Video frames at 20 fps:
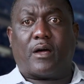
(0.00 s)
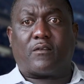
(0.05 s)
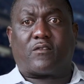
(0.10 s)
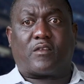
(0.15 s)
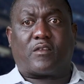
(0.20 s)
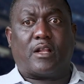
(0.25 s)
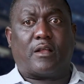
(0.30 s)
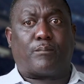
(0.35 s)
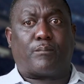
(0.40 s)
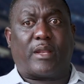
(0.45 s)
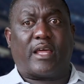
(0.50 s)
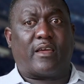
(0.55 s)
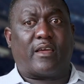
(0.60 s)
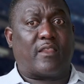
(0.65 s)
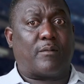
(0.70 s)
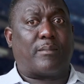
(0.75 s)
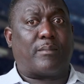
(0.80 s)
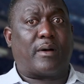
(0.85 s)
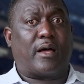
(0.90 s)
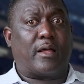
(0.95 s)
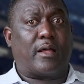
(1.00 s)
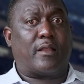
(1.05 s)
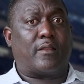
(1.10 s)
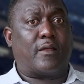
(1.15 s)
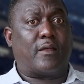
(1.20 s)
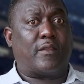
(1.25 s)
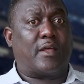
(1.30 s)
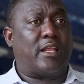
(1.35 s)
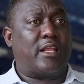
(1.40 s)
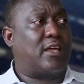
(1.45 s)
still playing
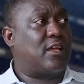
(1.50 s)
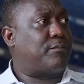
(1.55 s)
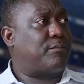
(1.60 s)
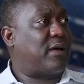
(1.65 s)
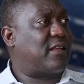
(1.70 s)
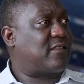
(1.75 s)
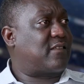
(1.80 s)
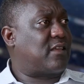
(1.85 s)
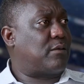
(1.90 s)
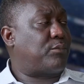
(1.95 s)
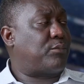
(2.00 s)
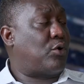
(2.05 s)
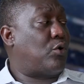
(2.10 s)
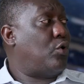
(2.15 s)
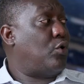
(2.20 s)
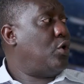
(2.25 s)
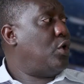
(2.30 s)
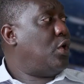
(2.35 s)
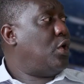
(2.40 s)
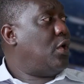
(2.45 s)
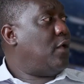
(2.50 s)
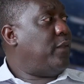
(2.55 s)
in the league in basketball,